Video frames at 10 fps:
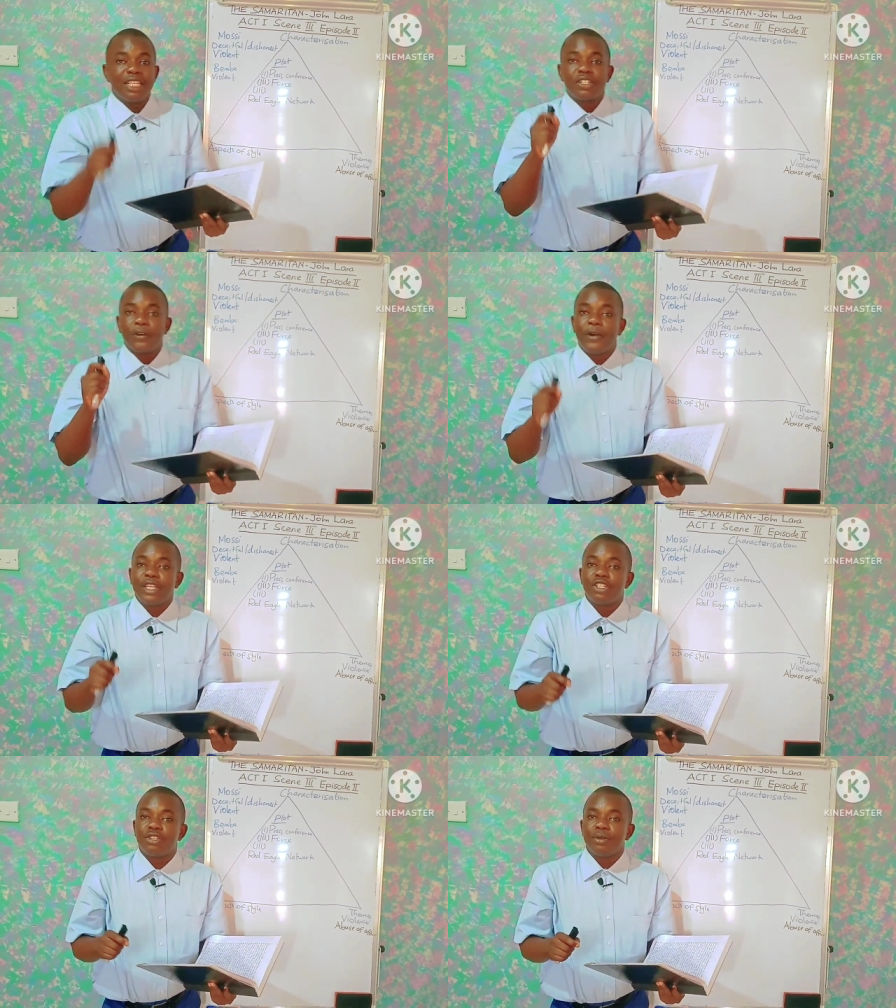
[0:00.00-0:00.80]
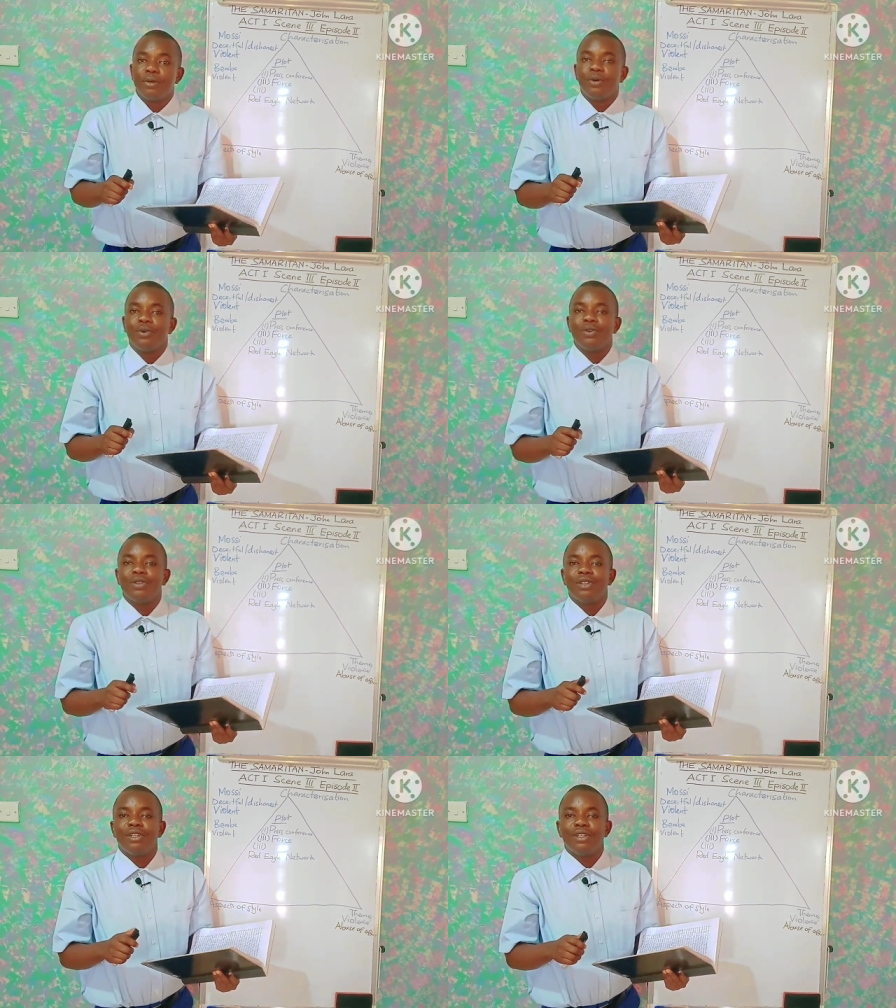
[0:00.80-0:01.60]
he's going to
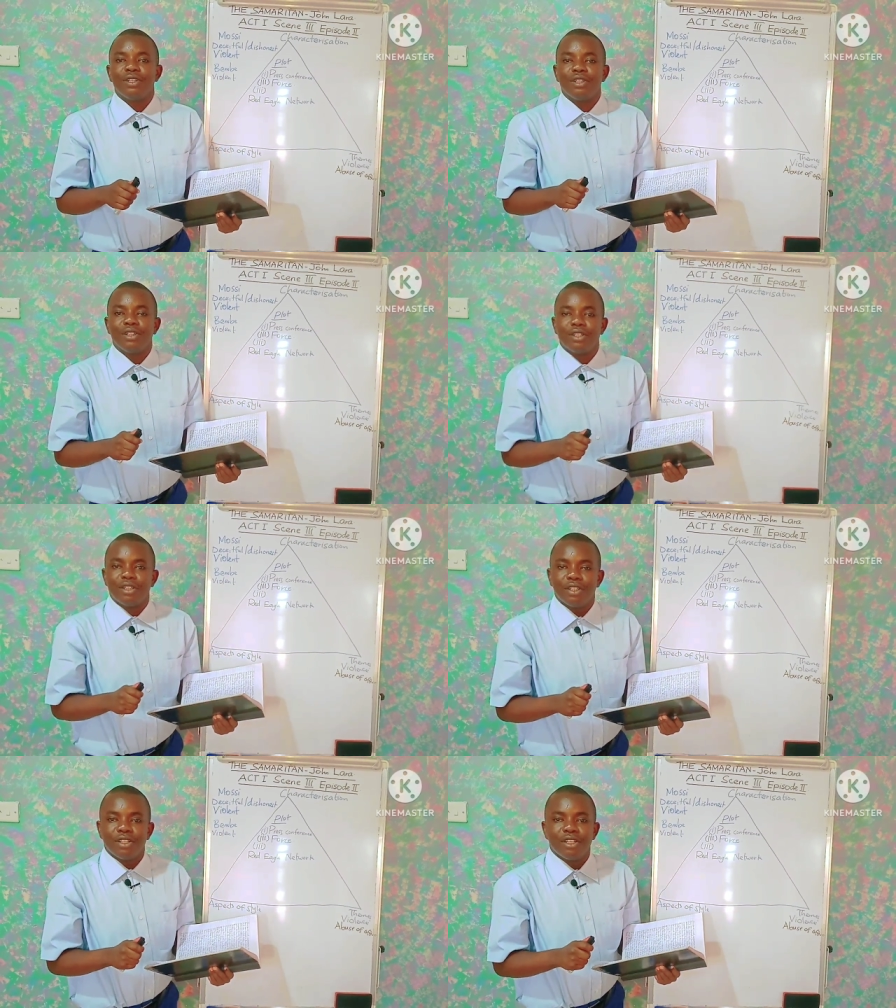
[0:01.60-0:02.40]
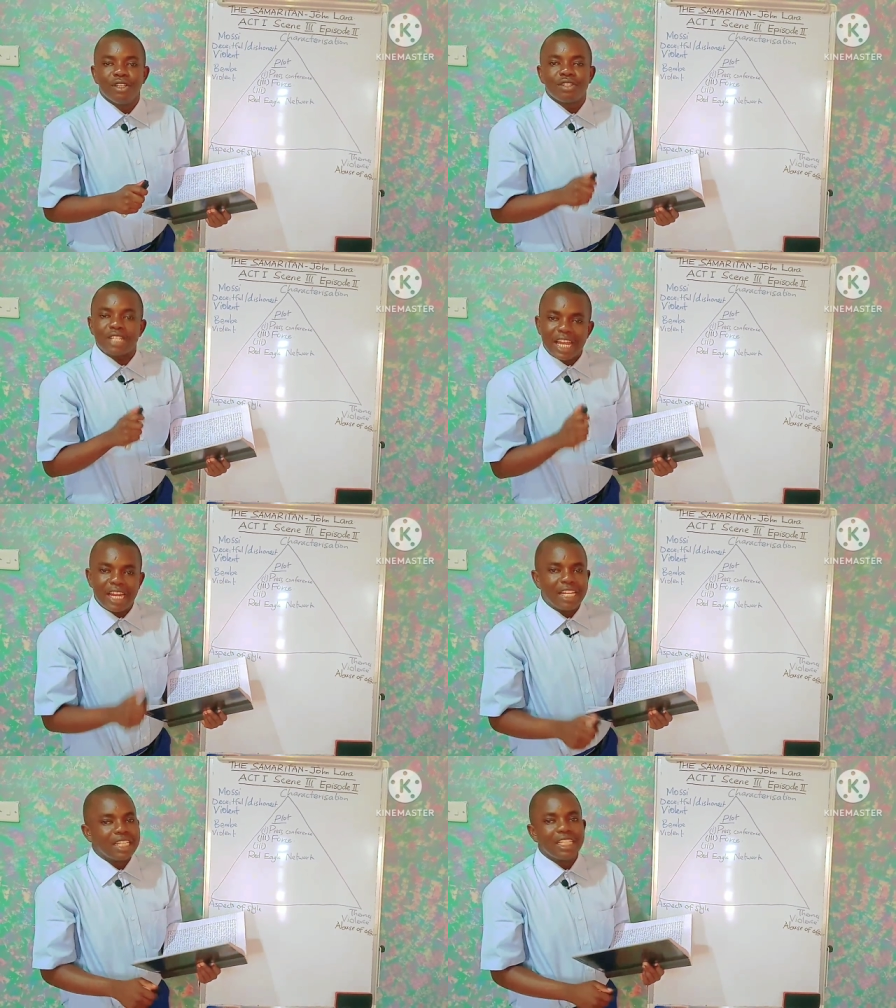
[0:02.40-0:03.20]

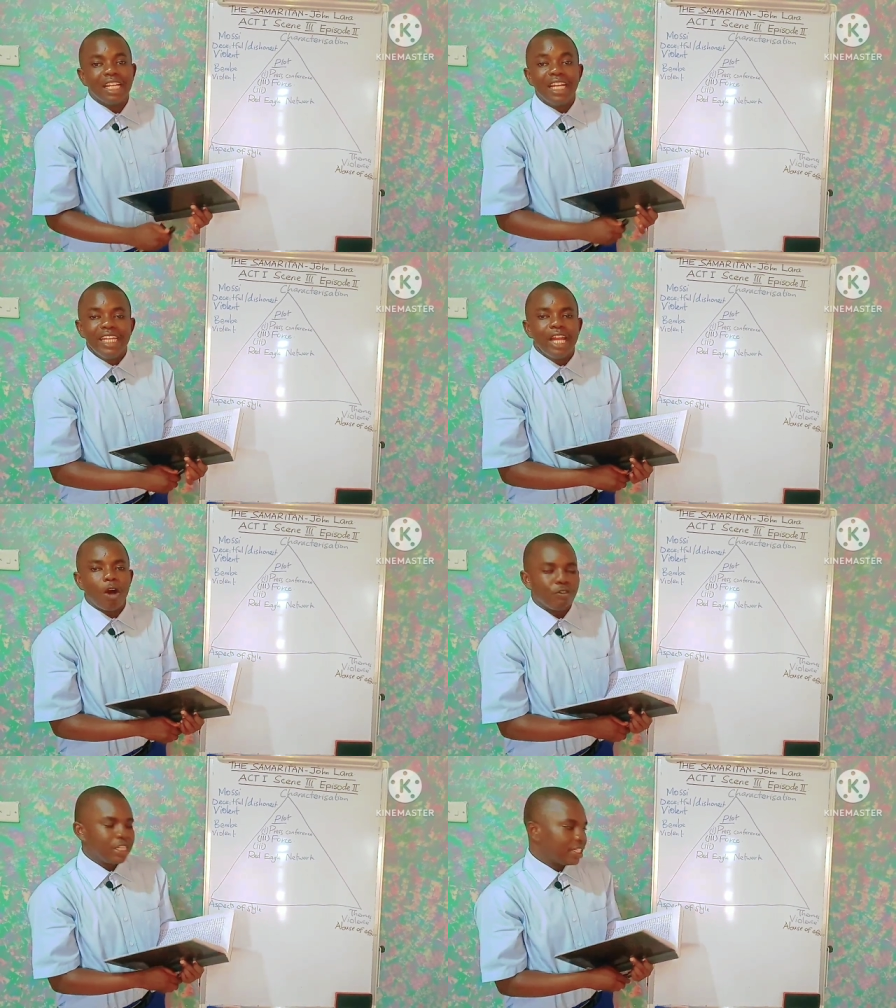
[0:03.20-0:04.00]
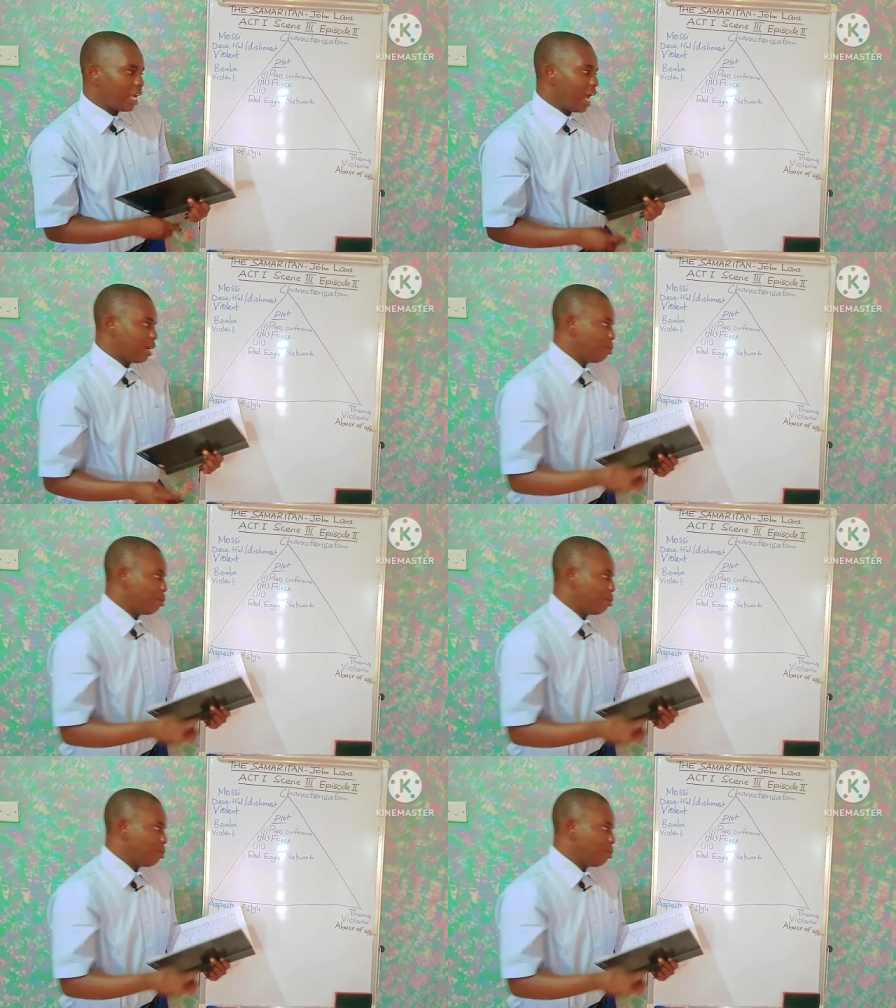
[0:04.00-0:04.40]
send the leader of his gang,